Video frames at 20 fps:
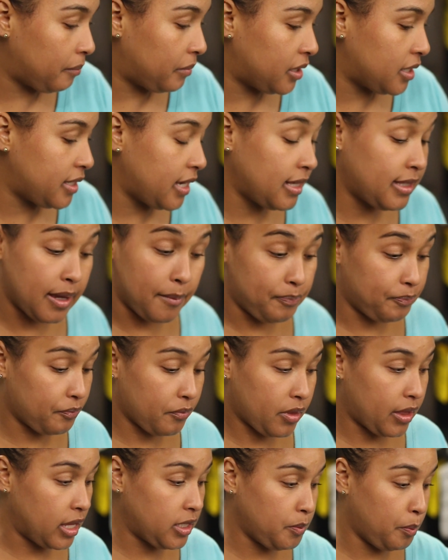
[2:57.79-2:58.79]
And I'm gonna taste
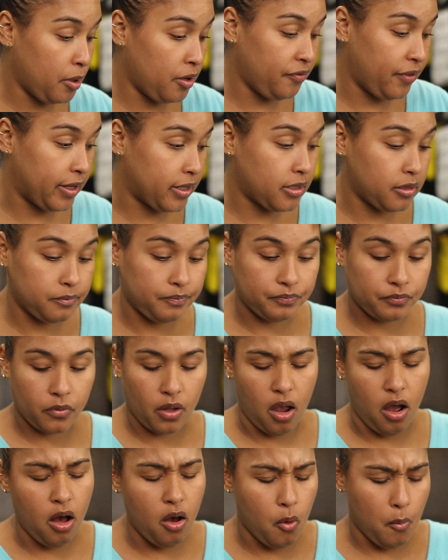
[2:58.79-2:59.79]
that. That's perfect.
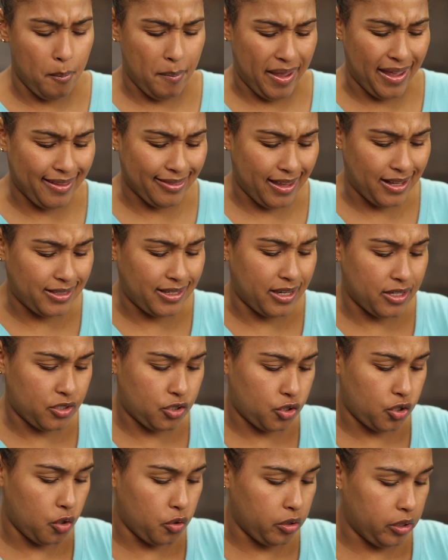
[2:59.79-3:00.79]
Oh man,
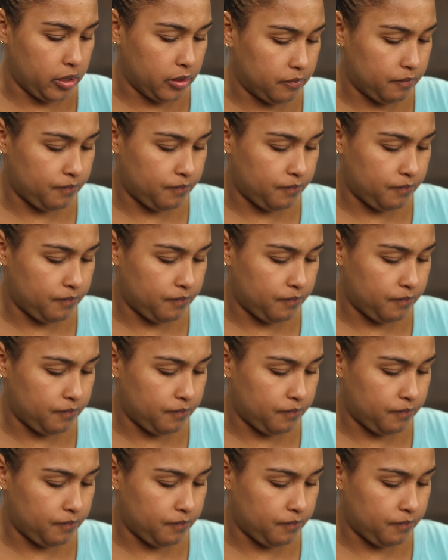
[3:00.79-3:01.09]
that tastes so